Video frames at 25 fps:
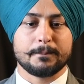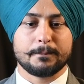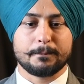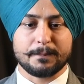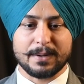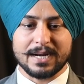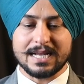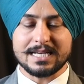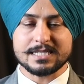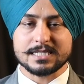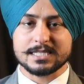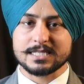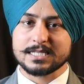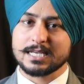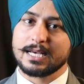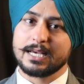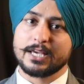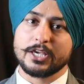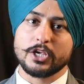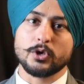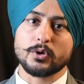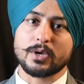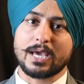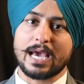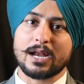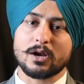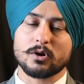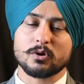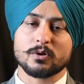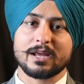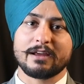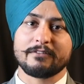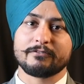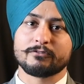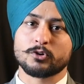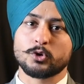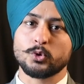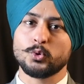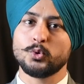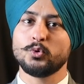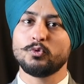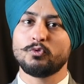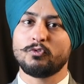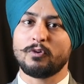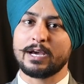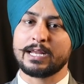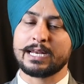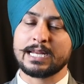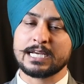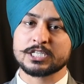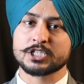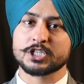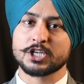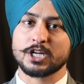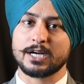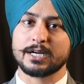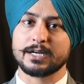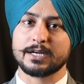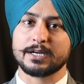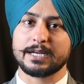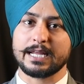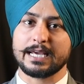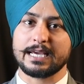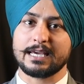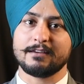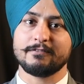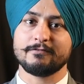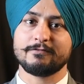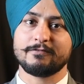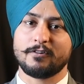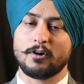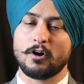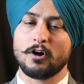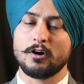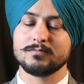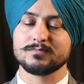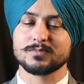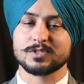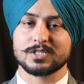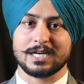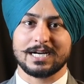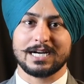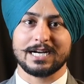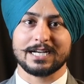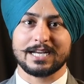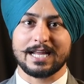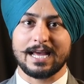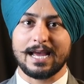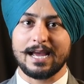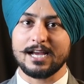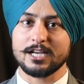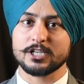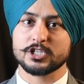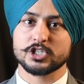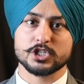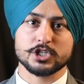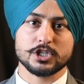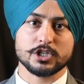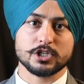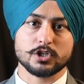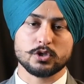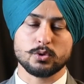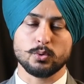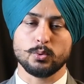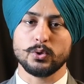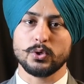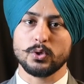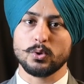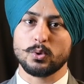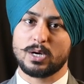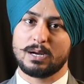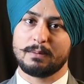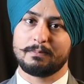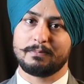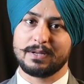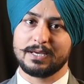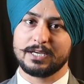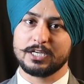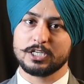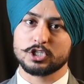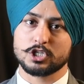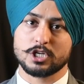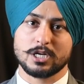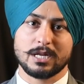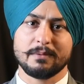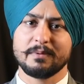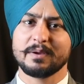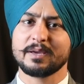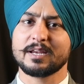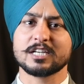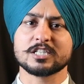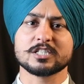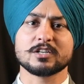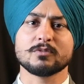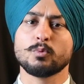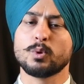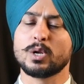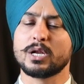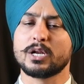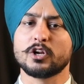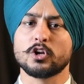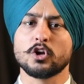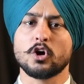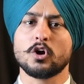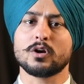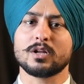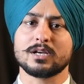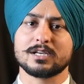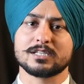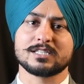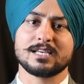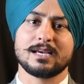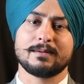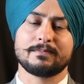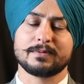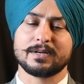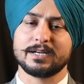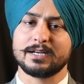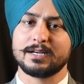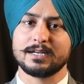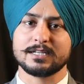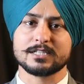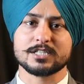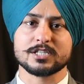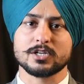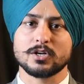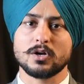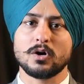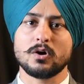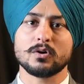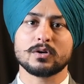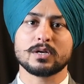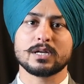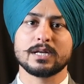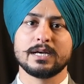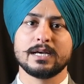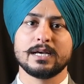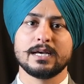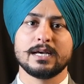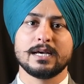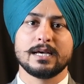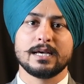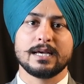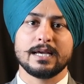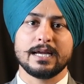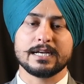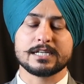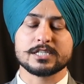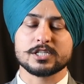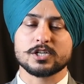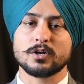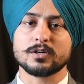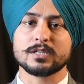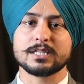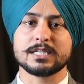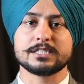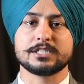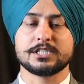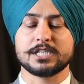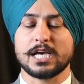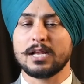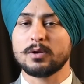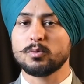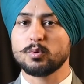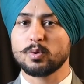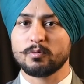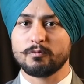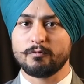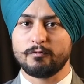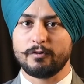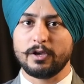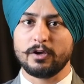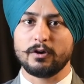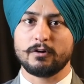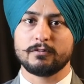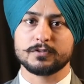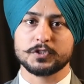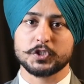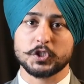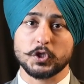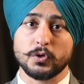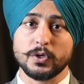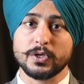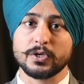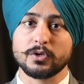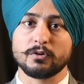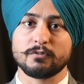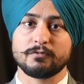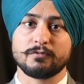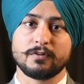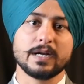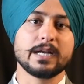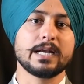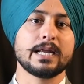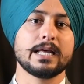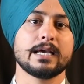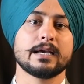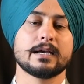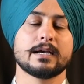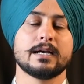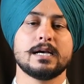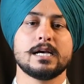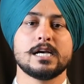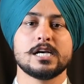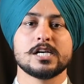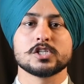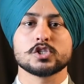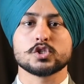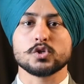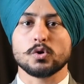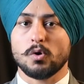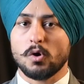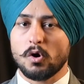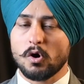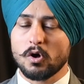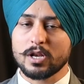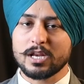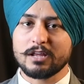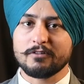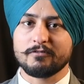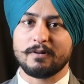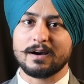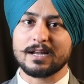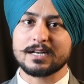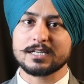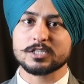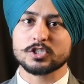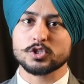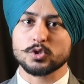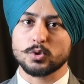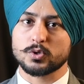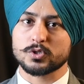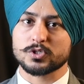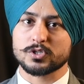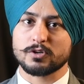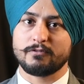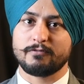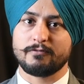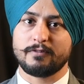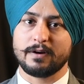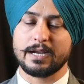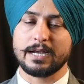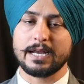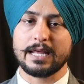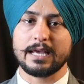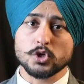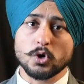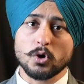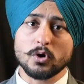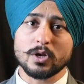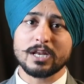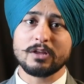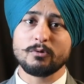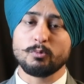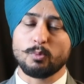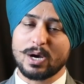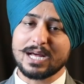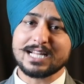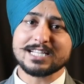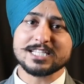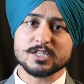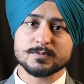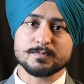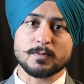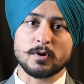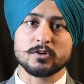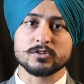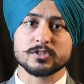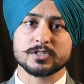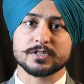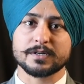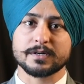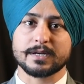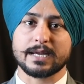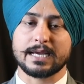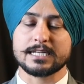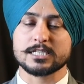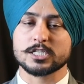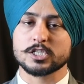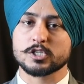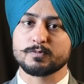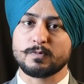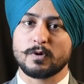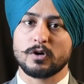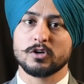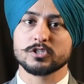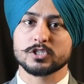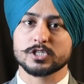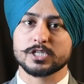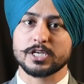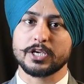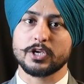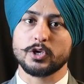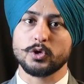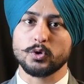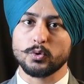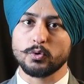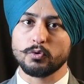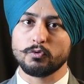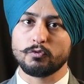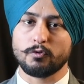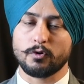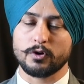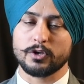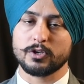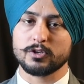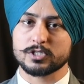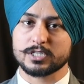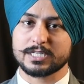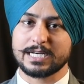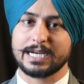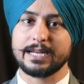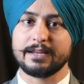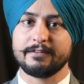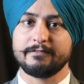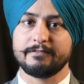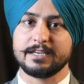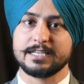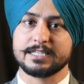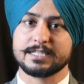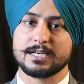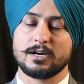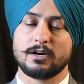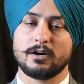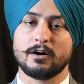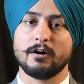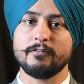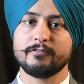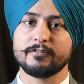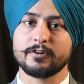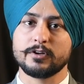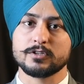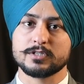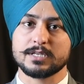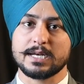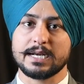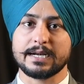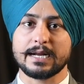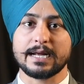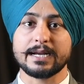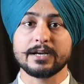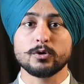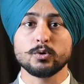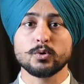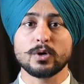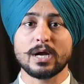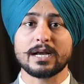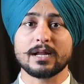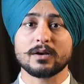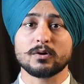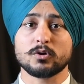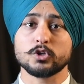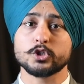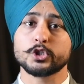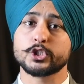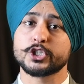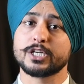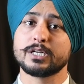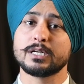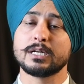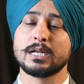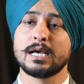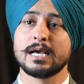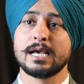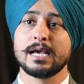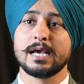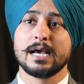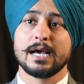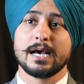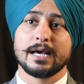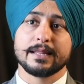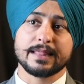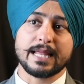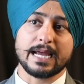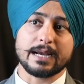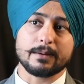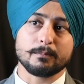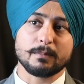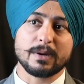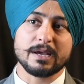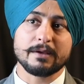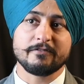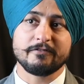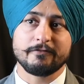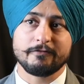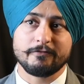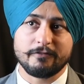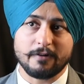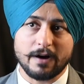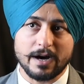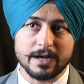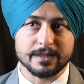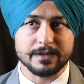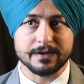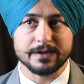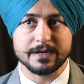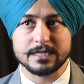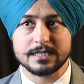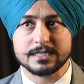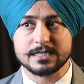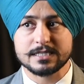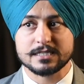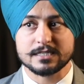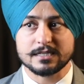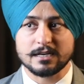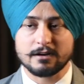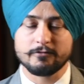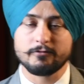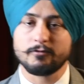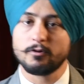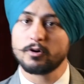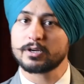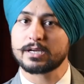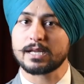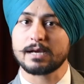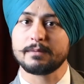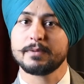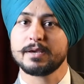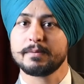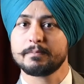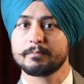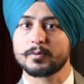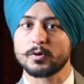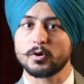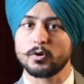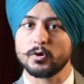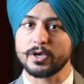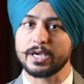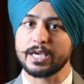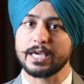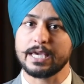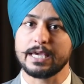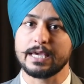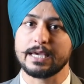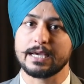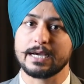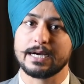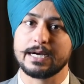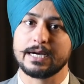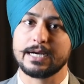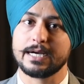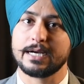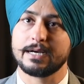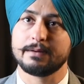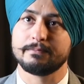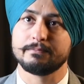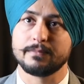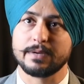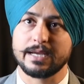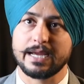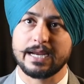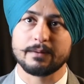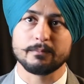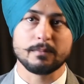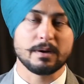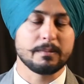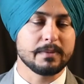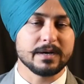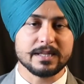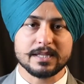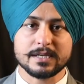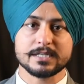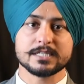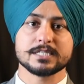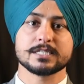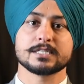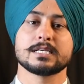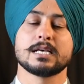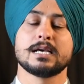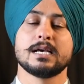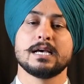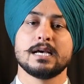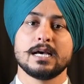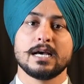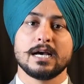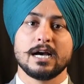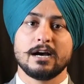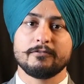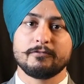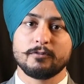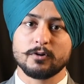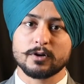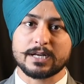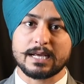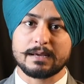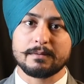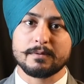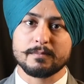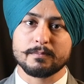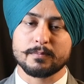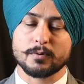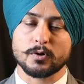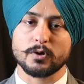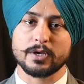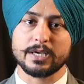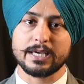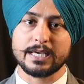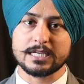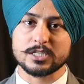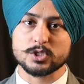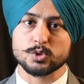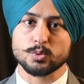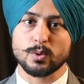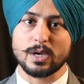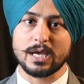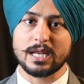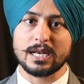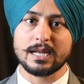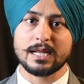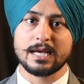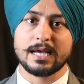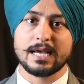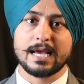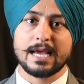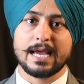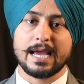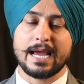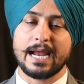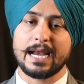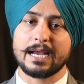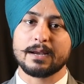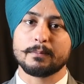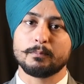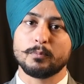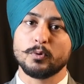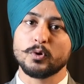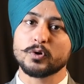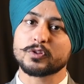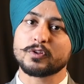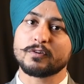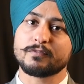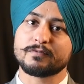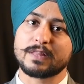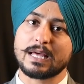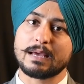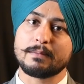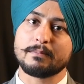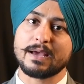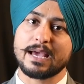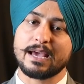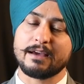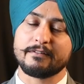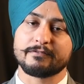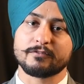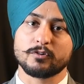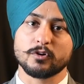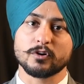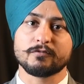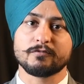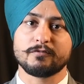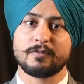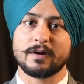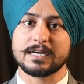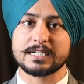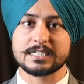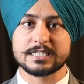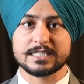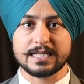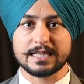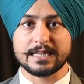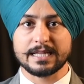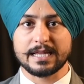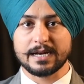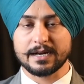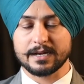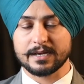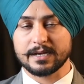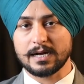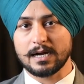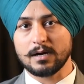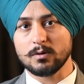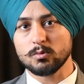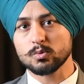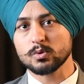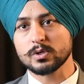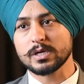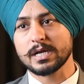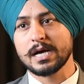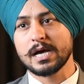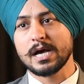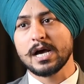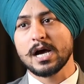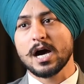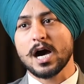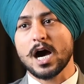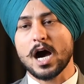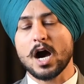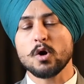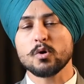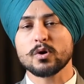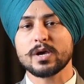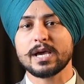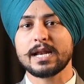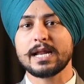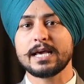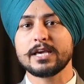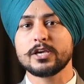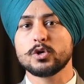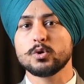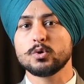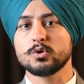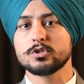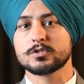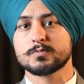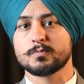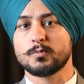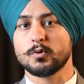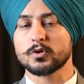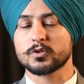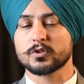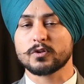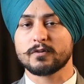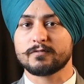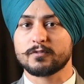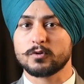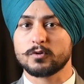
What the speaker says: Plus, you cannot have 2 financial undertaking forms attached to your application. Immigration will not accept it. It's not the genuine way of showing your funding. So only one source of funding, only one sponsor can sponsor you for your study visa of New Zealand. I do get a question that my father is a full-time employee and my mother is a full-time employee as well, and both of them have good funds in their account. How can I use both of